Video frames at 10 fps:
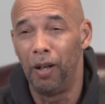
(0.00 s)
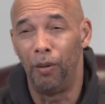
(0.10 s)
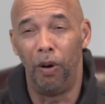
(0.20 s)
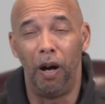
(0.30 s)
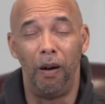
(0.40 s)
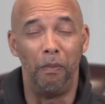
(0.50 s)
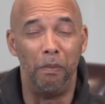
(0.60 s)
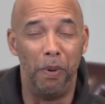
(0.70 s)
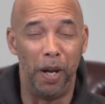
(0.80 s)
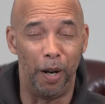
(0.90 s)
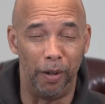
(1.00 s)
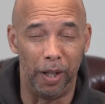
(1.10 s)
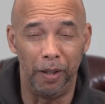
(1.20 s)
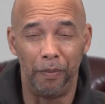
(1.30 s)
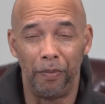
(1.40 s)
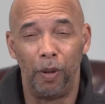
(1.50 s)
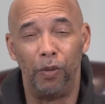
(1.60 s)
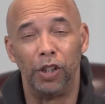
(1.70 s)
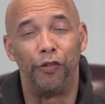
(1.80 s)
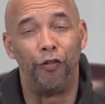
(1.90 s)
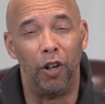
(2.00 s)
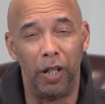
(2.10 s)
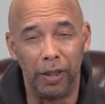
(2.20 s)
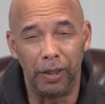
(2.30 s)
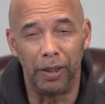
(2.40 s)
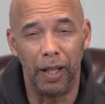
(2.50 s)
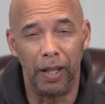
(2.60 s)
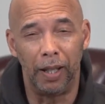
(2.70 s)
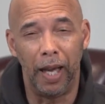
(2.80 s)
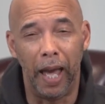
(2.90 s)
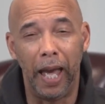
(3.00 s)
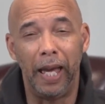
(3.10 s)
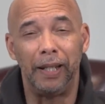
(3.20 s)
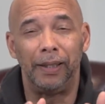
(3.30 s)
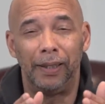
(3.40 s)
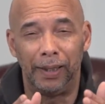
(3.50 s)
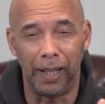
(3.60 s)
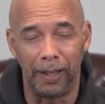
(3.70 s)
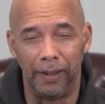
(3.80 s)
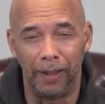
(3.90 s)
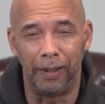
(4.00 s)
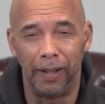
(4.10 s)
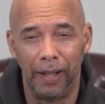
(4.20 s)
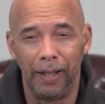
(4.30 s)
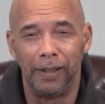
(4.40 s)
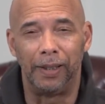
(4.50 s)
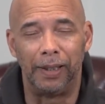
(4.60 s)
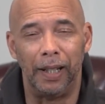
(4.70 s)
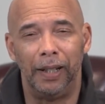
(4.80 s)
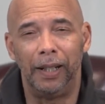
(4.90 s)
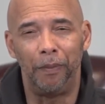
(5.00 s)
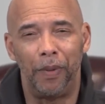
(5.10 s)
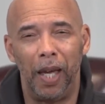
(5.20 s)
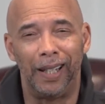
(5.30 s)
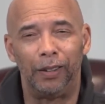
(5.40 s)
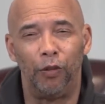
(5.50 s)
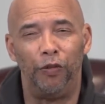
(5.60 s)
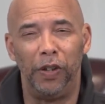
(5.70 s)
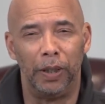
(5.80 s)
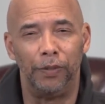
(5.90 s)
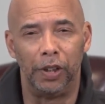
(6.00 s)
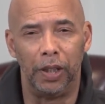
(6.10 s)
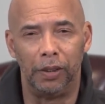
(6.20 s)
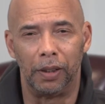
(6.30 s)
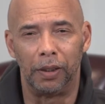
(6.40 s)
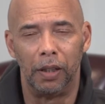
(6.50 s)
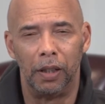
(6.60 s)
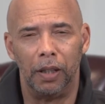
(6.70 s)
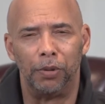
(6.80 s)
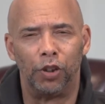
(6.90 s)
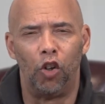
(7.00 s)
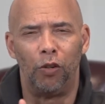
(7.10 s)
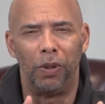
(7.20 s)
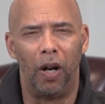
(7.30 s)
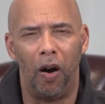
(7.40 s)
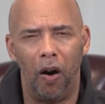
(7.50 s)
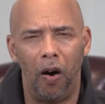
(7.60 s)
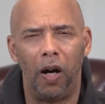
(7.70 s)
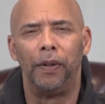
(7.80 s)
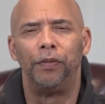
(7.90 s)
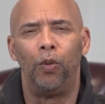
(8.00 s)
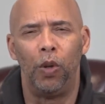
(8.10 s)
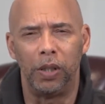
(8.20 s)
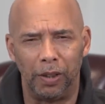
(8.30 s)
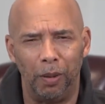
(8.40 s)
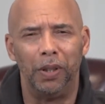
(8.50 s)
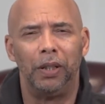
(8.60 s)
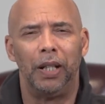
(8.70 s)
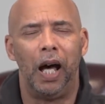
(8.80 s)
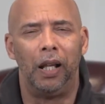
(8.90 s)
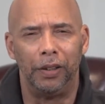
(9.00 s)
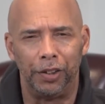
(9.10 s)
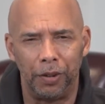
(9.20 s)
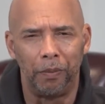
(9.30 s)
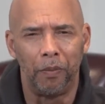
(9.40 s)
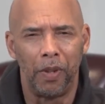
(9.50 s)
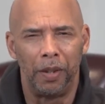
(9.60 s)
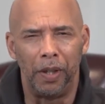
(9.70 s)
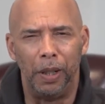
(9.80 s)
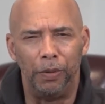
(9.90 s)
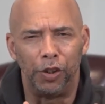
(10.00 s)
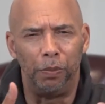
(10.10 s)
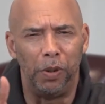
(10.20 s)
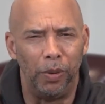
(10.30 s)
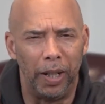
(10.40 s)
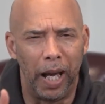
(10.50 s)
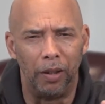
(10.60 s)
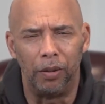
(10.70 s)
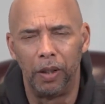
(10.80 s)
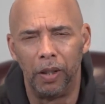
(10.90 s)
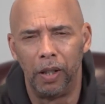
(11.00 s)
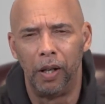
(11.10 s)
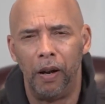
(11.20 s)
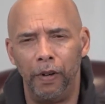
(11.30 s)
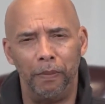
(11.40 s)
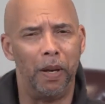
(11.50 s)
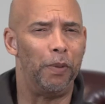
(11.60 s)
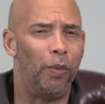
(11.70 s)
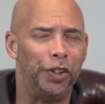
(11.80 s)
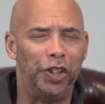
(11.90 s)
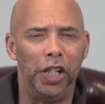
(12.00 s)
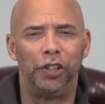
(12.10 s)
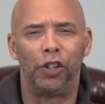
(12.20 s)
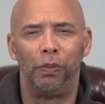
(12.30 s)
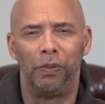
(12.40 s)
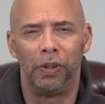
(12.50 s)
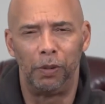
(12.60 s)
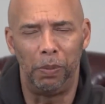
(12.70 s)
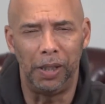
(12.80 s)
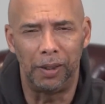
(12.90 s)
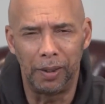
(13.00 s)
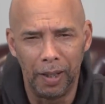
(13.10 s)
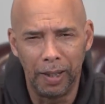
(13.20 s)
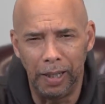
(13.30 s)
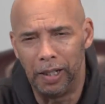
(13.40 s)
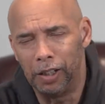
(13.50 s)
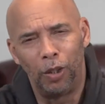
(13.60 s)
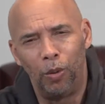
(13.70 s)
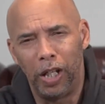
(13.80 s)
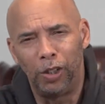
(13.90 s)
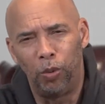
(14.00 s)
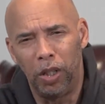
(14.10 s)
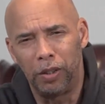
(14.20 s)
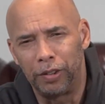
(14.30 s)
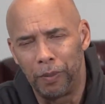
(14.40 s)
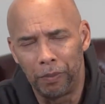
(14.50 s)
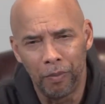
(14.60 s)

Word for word: while Mary was front and center, sitting at the feet of Jesus, absorbing all of the wisdom and knowledge that he was spewing out. Remember, when Jesus speaks, he doesn't waste words.